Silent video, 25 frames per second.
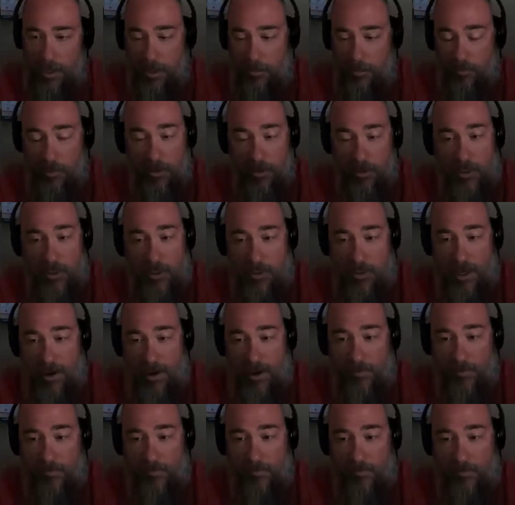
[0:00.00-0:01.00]
I really
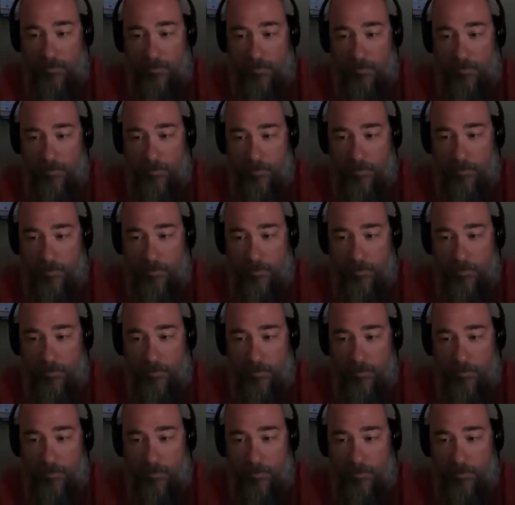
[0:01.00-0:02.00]
didn't have
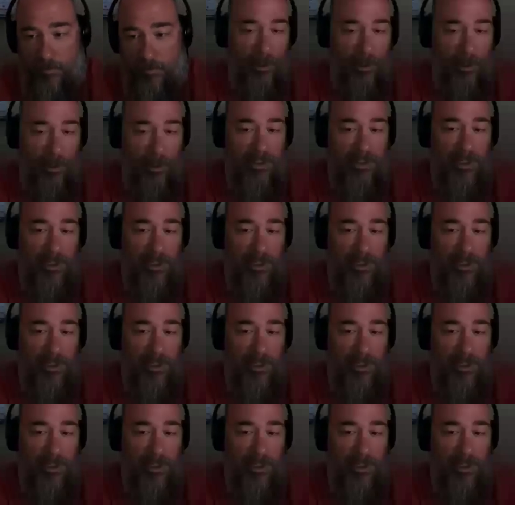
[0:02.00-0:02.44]
a mentor.